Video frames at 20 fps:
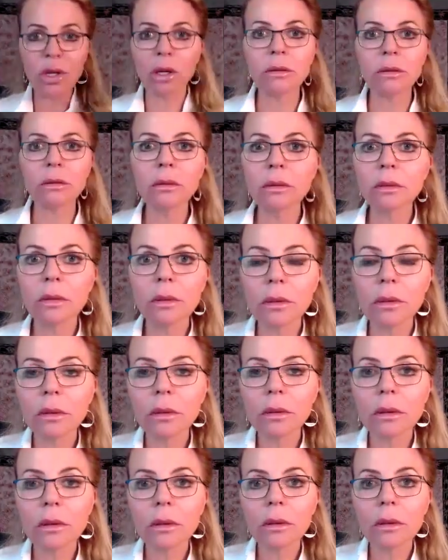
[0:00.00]
on,
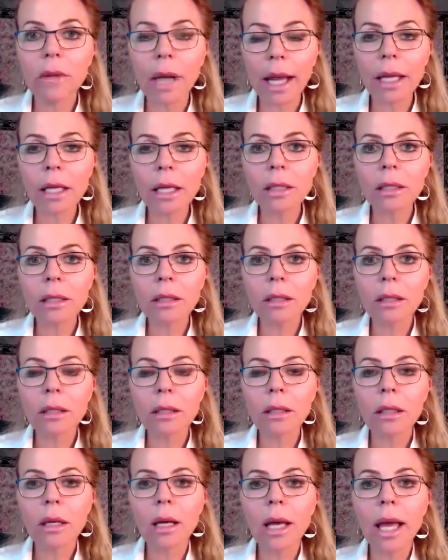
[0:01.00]
right?
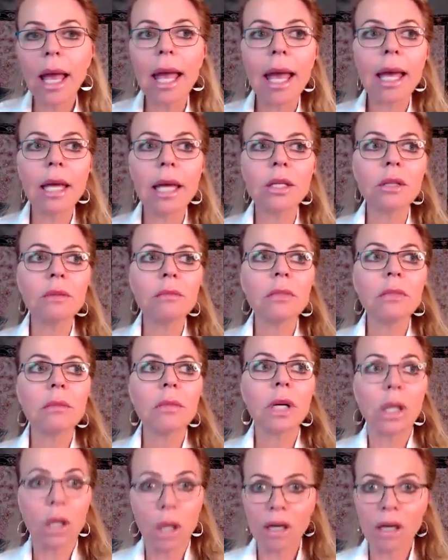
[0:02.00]
And
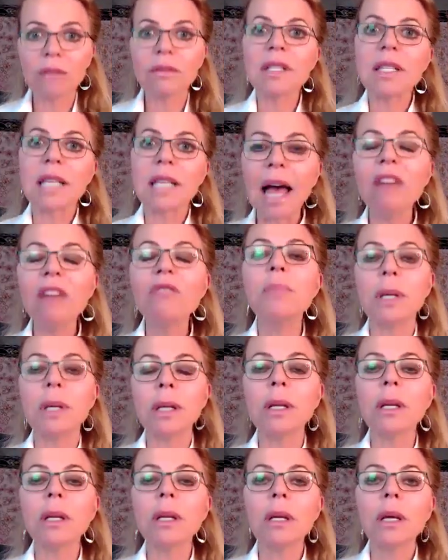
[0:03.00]
a lot of us have
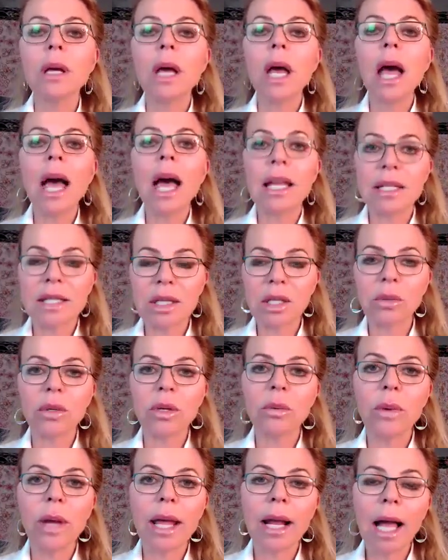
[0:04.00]
been until we
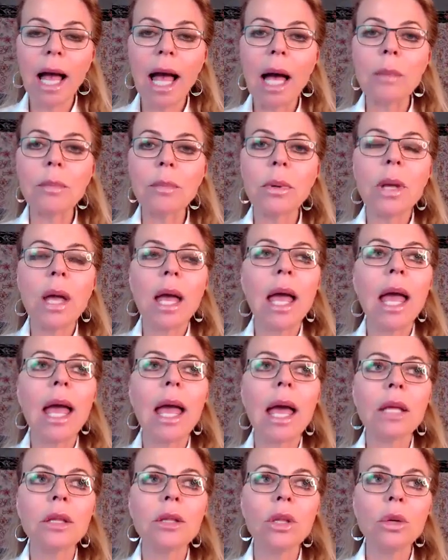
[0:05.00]
wake up.
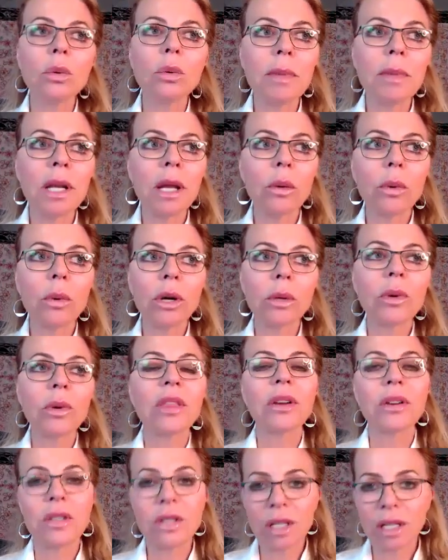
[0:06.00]
And the women I work
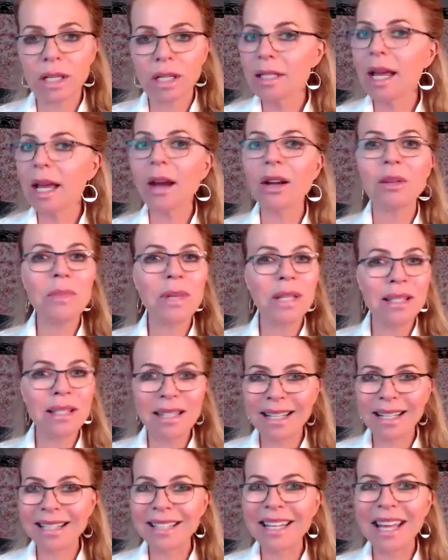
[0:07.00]
with are sick and tired of being
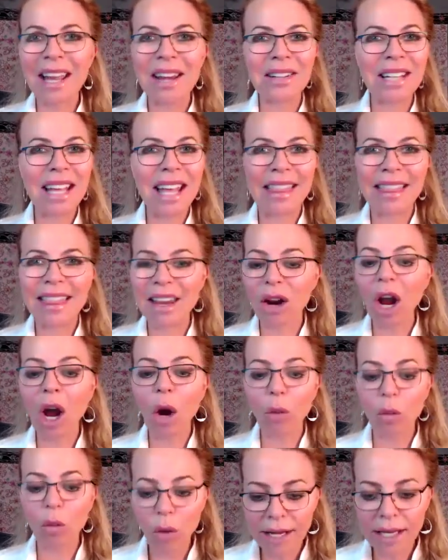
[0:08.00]
sick and tired, and they are
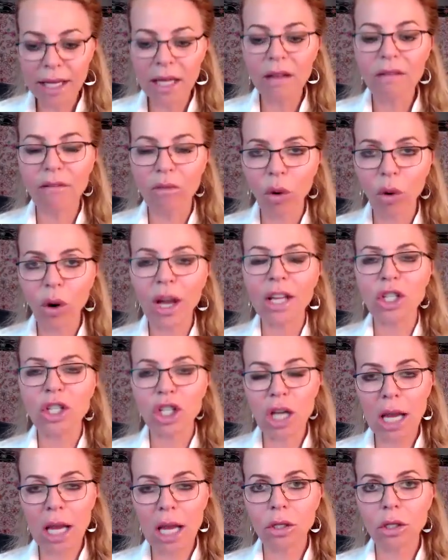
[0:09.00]
ready for a
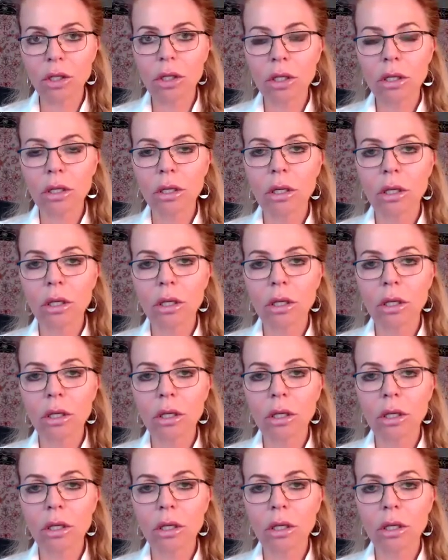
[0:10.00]
change.